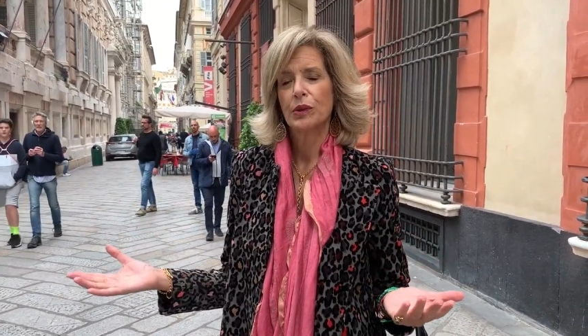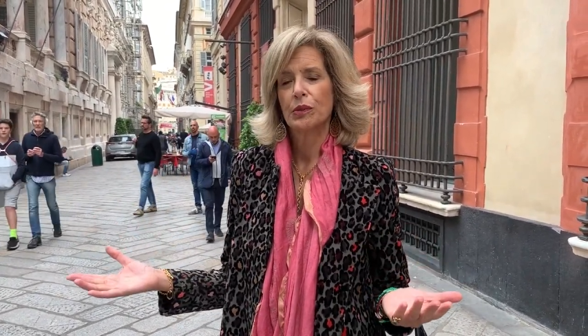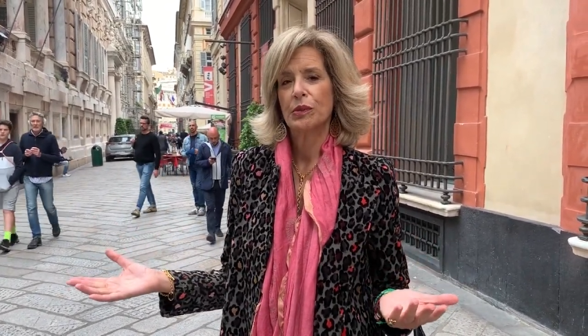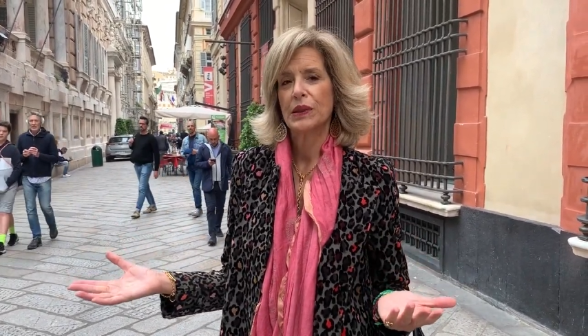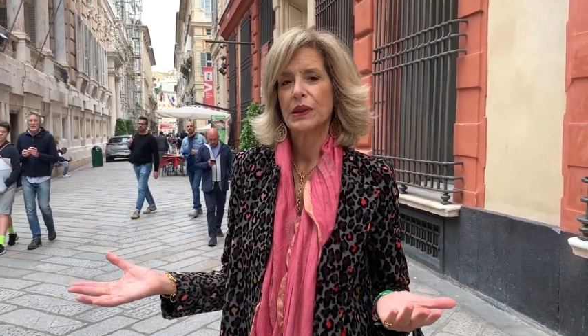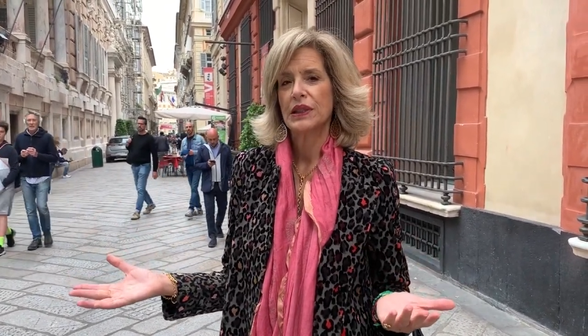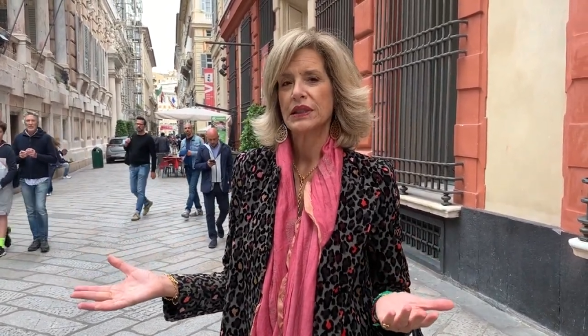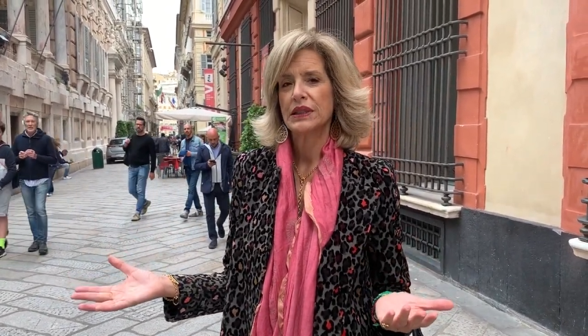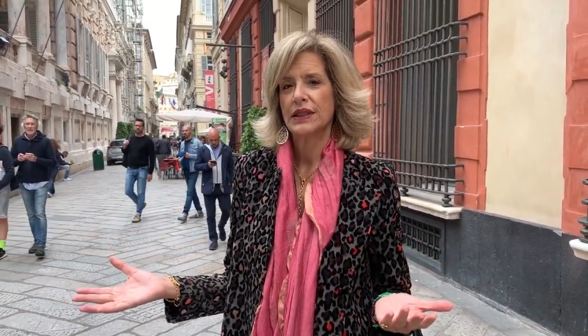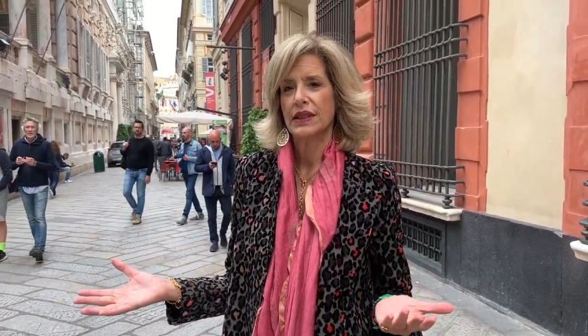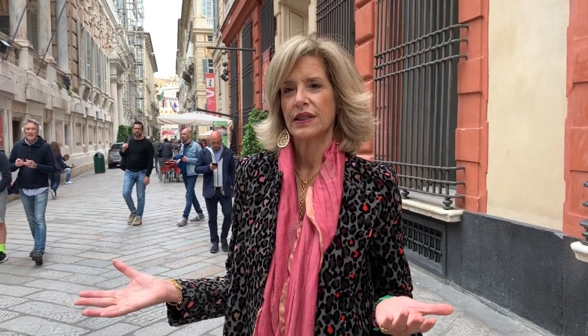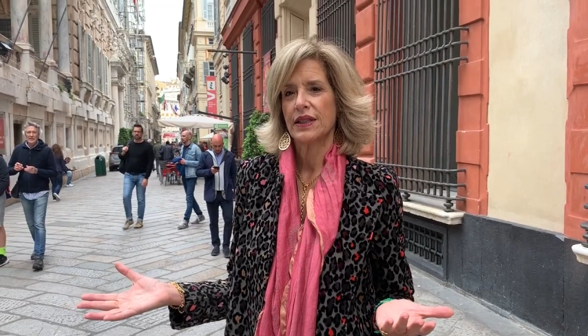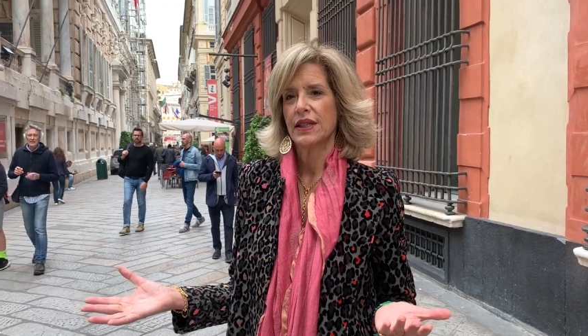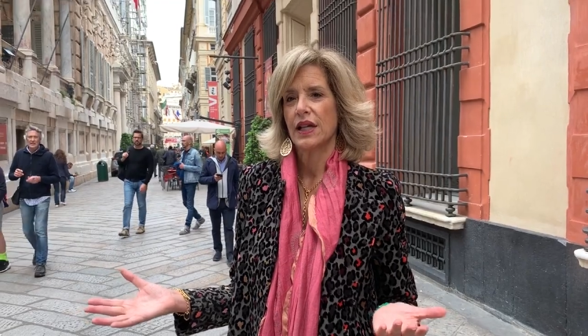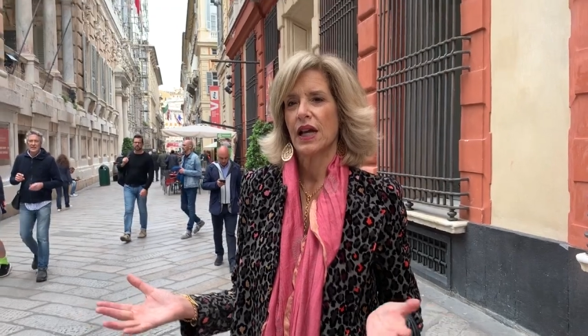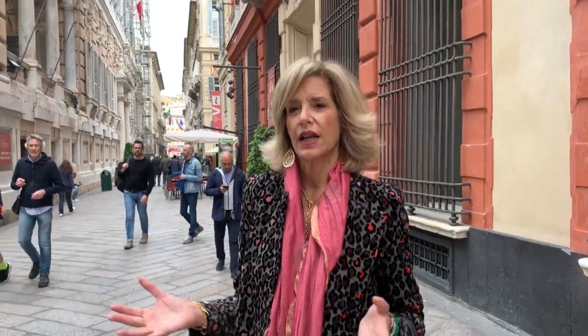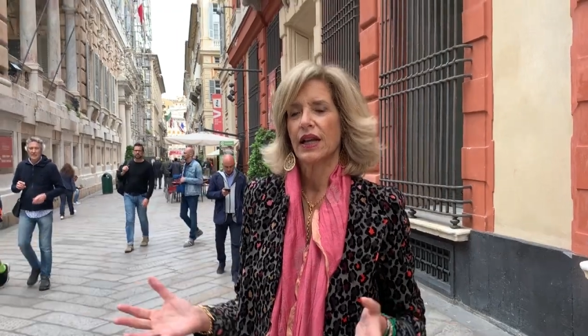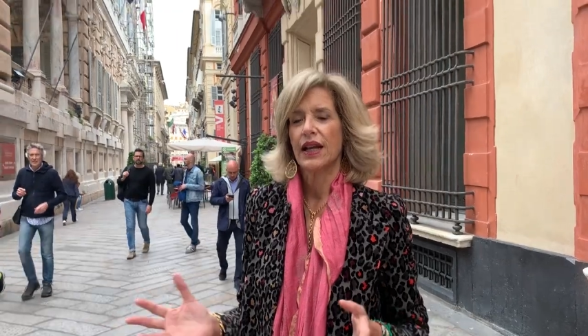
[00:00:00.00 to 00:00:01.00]
buildings
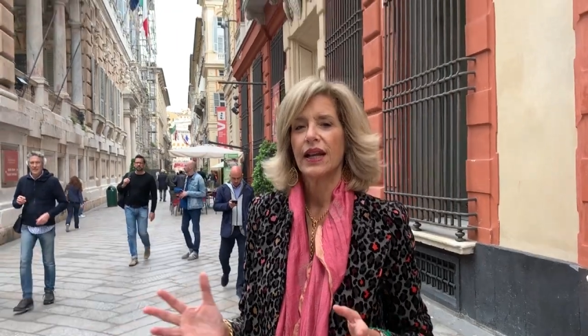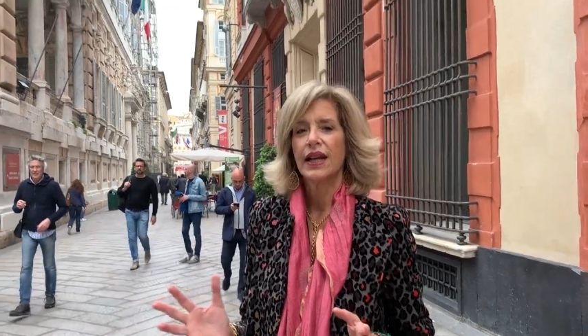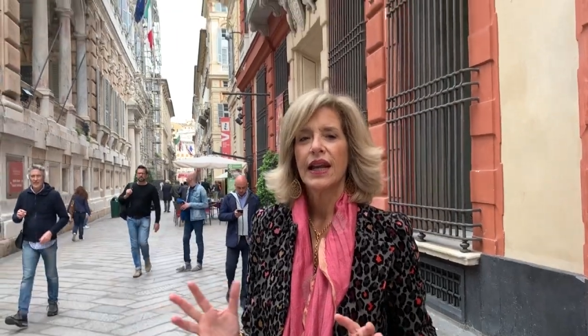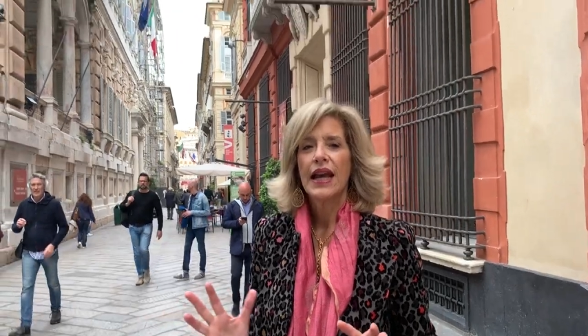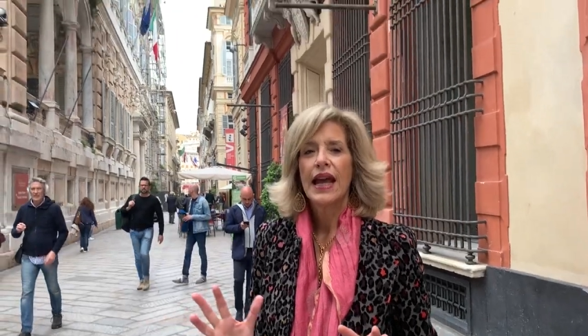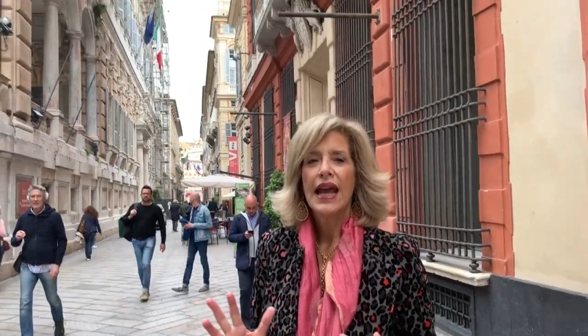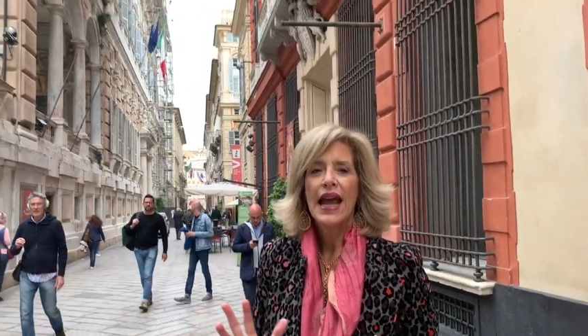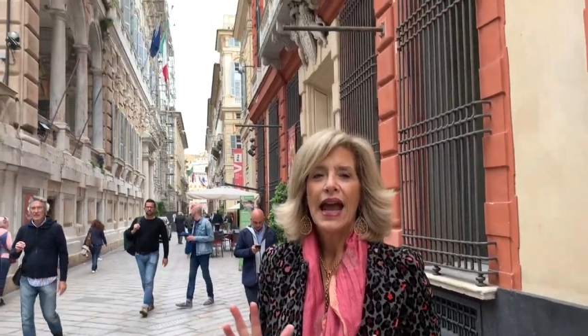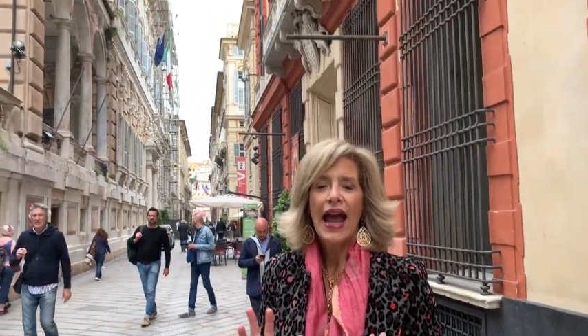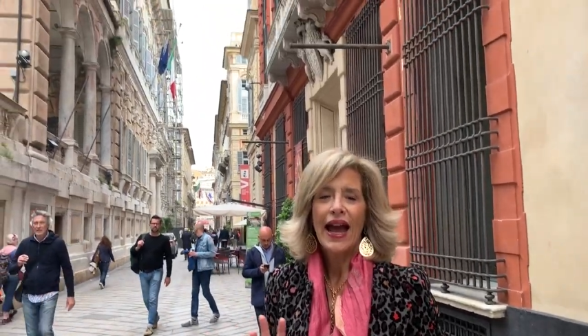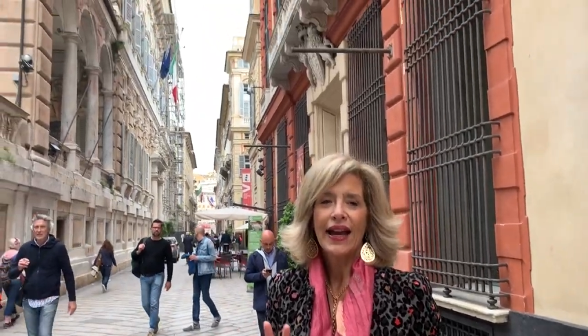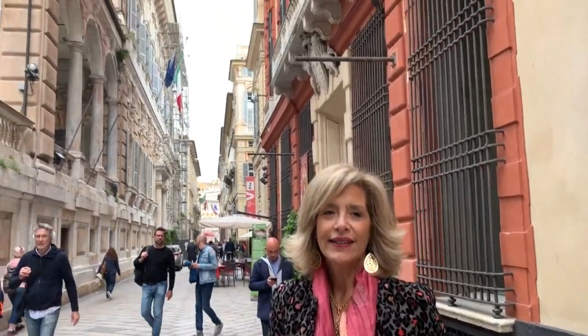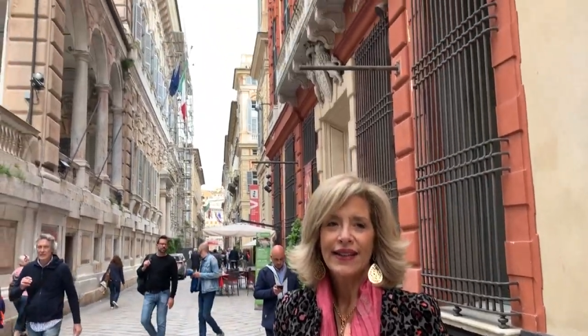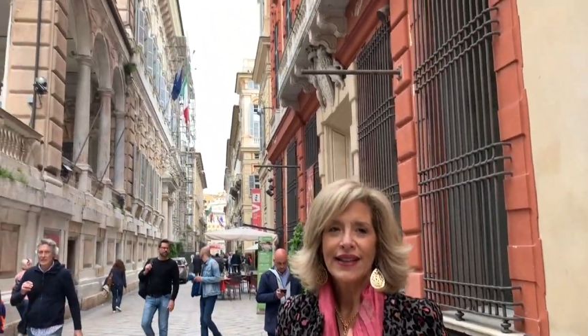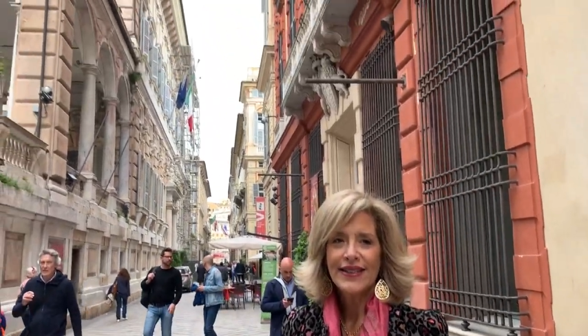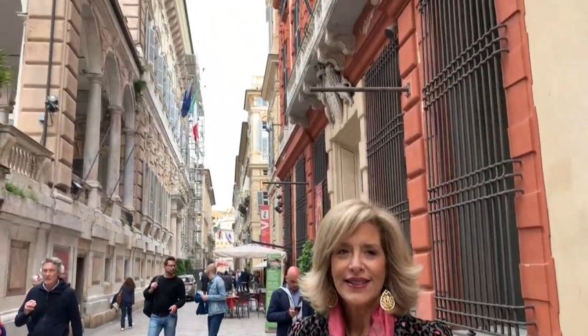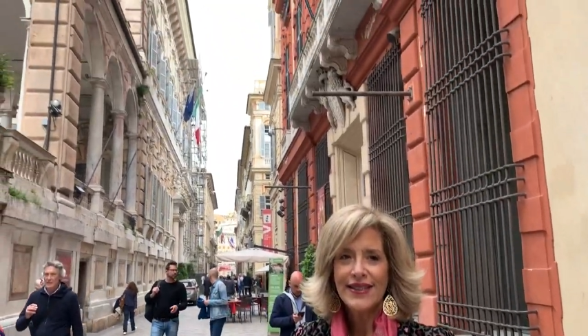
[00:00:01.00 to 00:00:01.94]
on it. And La